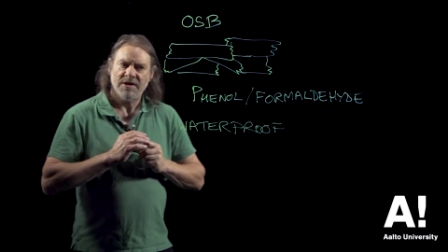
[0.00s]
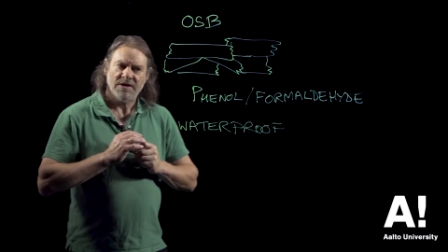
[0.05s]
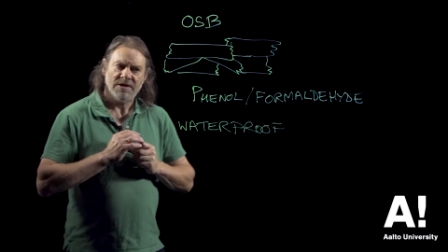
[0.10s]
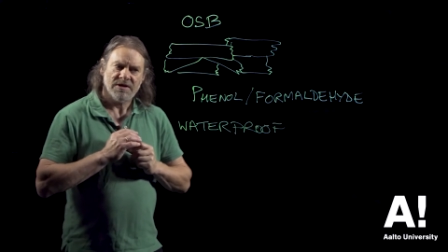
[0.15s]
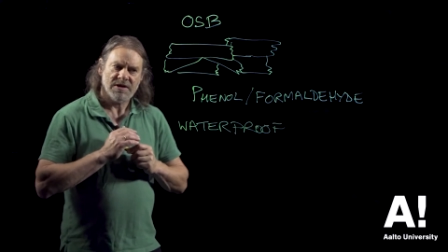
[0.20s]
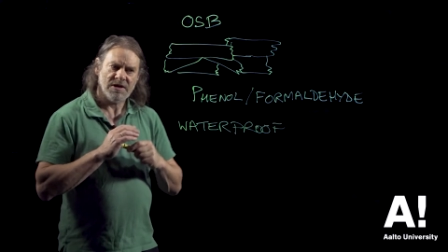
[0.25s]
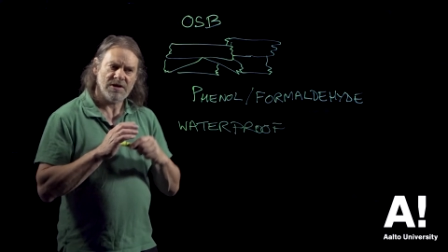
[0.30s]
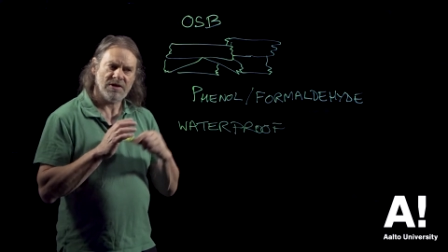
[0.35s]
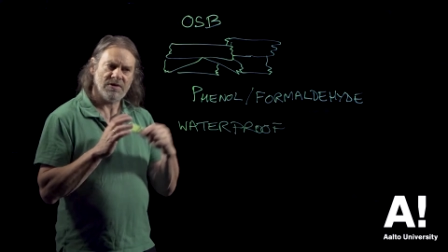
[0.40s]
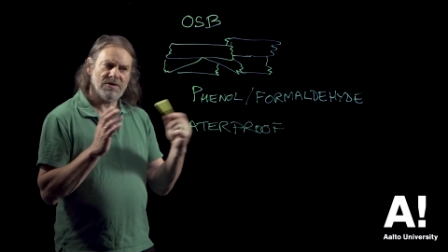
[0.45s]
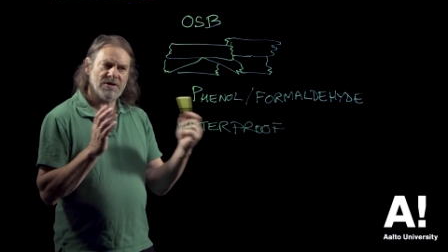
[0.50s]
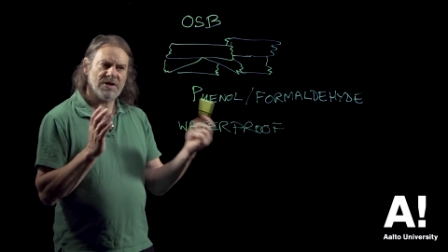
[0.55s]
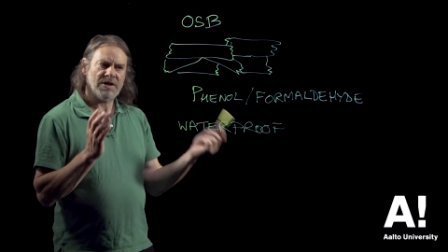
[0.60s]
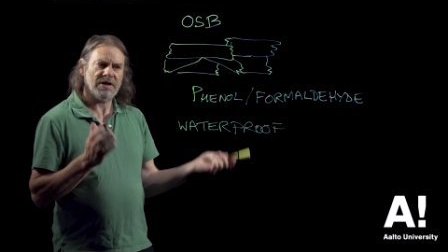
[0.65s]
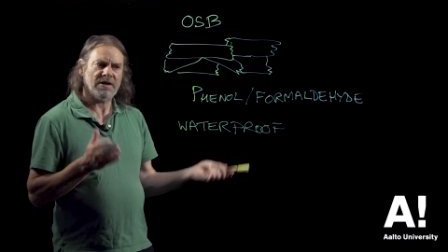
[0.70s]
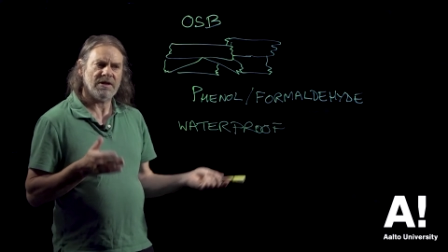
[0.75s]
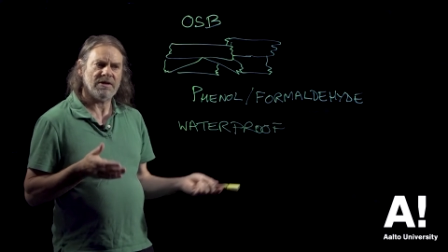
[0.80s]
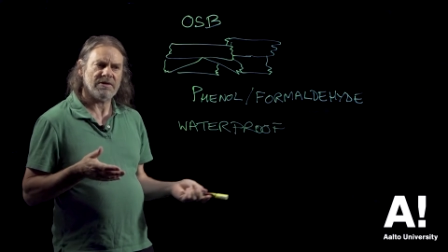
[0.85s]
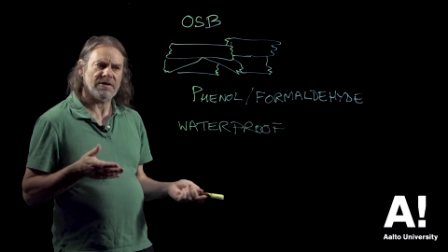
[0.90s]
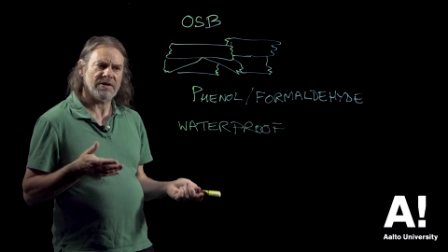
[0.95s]
So you see
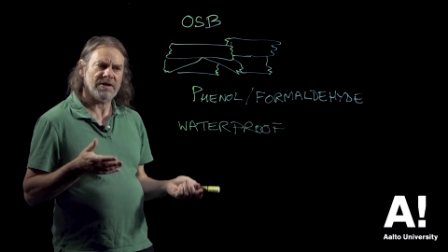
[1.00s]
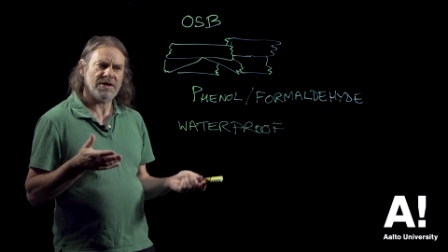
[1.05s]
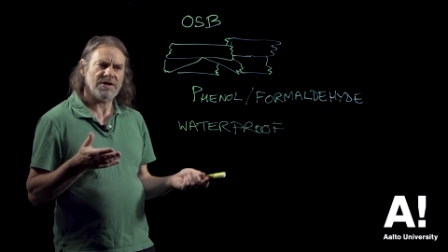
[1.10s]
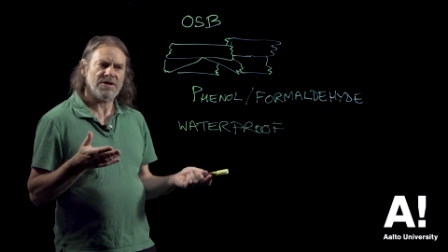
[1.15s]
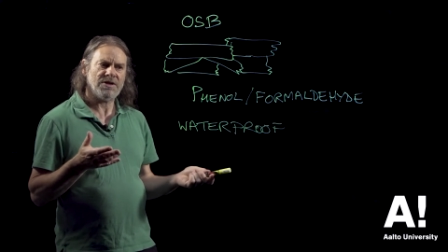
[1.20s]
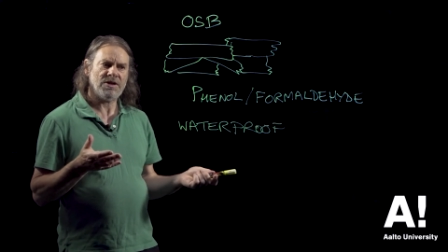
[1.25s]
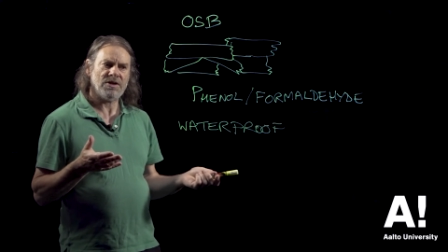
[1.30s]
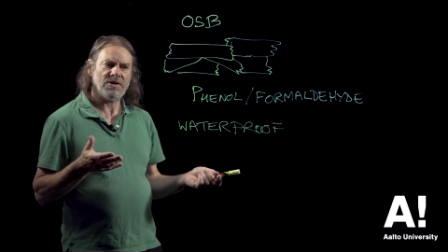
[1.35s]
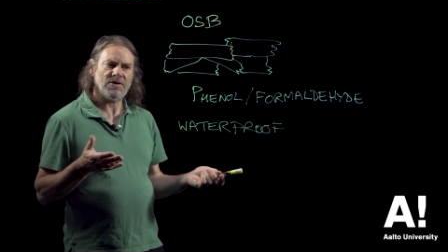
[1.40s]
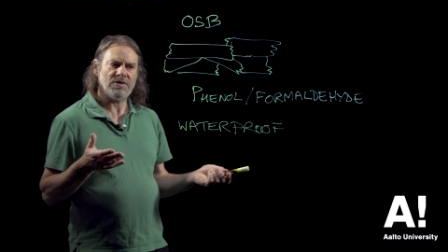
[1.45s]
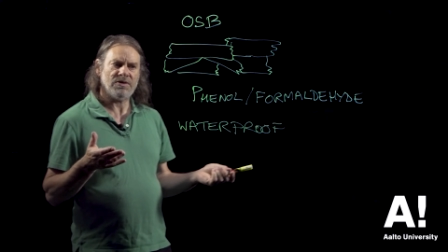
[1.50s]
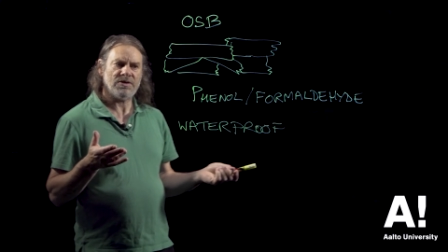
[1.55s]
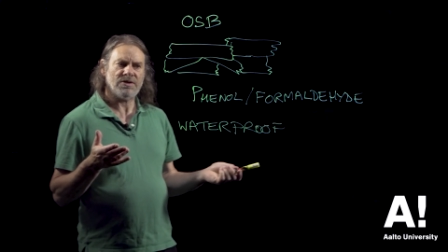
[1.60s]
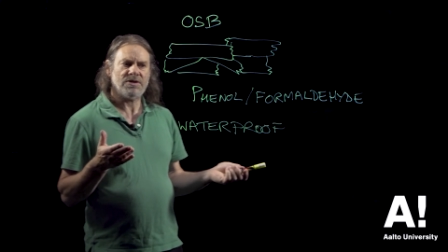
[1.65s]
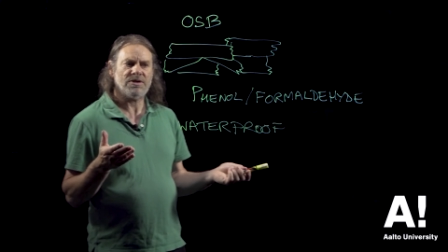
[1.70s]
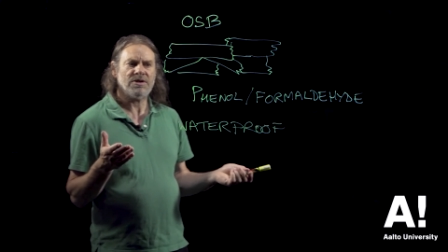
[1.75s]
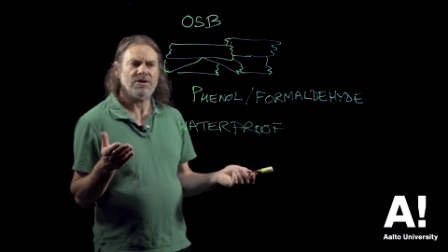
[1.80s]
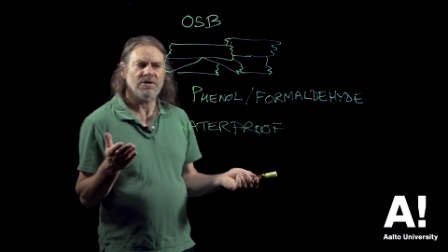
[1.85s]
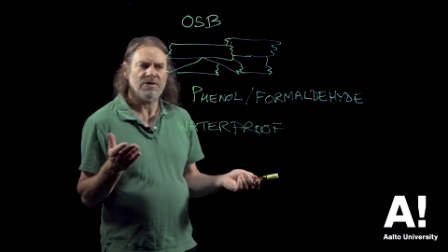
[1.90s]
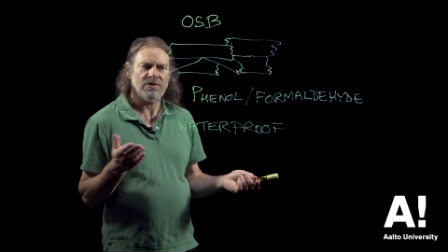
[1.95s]
a lot of this
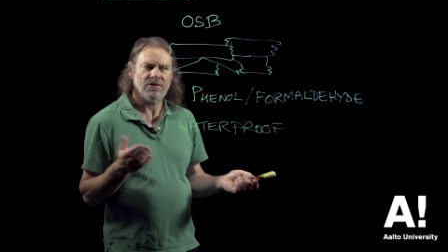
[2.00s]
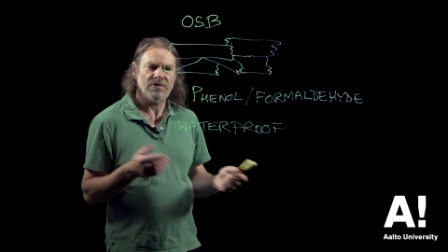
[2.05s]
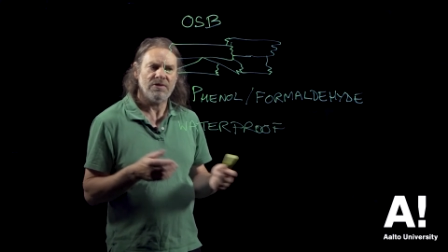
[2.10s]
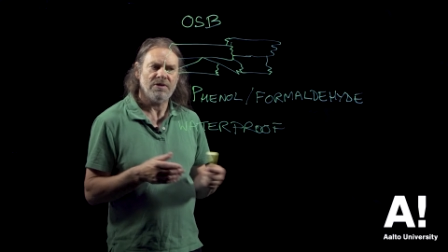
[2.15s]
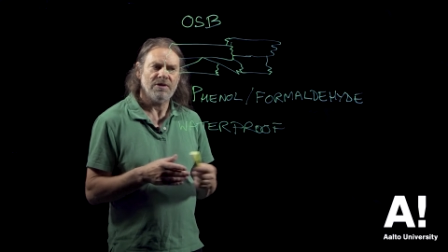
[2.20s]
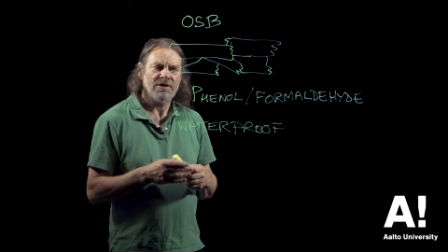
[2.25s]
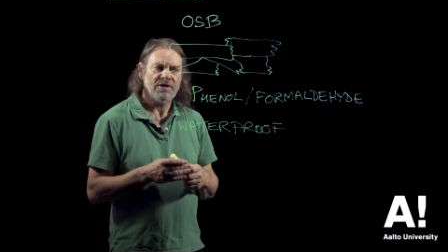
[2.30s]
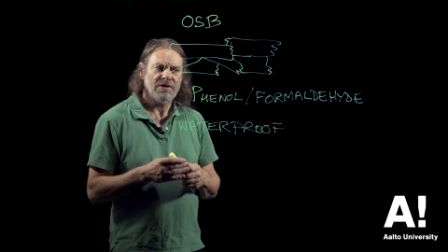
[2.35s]
used to